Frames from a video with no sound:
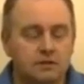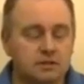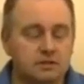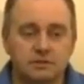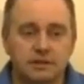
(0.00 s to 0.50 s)

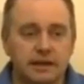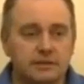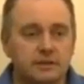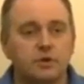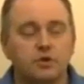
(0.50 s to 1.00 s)
6 months
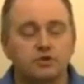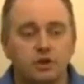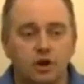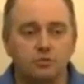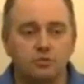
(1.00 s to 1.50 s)
later, I've got
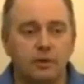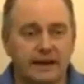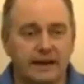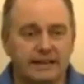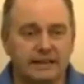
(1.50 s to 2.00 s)
no
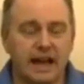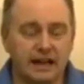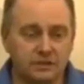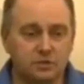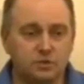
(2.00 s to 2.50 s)
pain
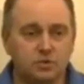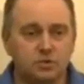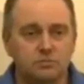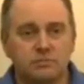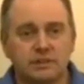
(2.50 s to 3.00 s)
at
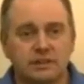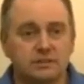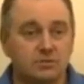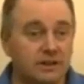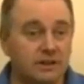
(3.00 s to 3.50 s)
all
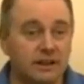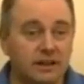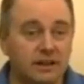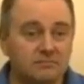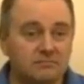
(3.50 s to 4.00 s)
in the right
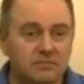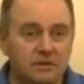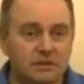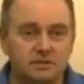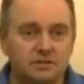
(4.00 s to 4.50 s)
leg.
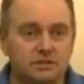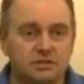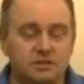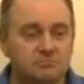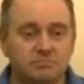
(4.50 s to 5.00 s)

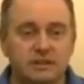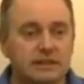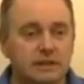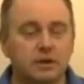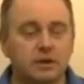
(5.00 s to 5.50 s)
It's
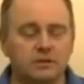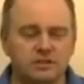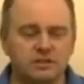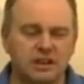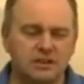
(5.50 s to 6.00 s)
completely gone. I
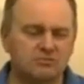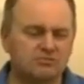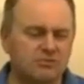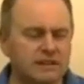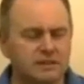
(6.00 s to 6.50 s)
used to get
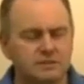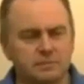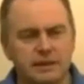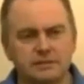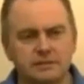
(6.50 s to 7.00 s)
horrendous
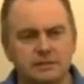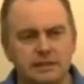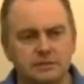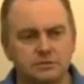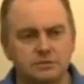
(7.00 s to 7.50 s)
pins and
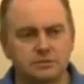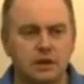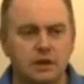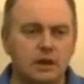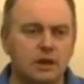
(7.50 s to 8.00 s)
needles,
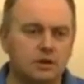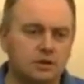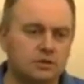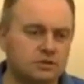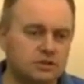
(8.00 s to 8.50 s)

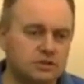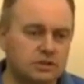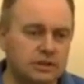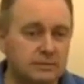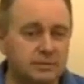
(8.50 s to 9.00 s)
couldn't
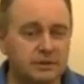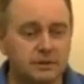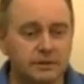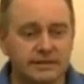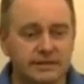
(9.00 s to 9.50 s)
sleep
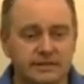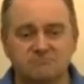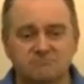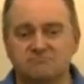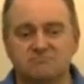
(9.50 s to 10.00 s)
at night.
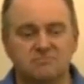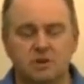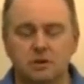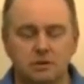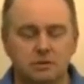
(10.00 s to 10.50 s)

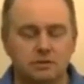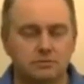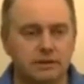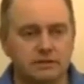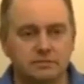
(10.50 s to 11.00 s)
Oh,
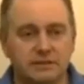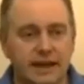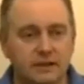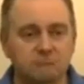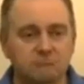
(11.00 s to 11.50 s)
horrendous. But
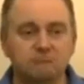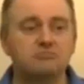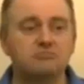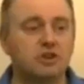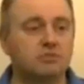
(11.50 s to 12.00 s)
now,
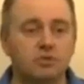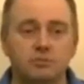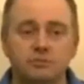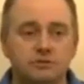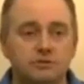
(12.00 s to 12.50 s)
no
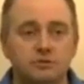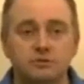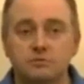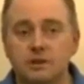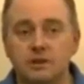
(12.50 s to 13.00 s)
problems at
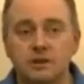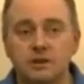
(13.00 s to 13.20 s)
all.